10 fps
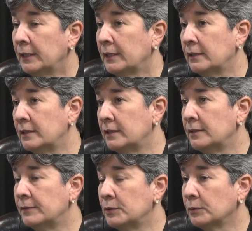in an
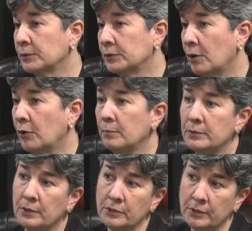individual's home,
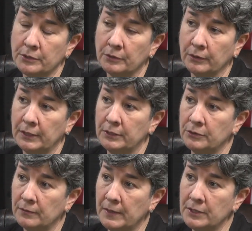such as early
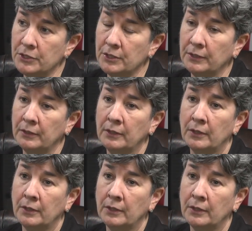intervention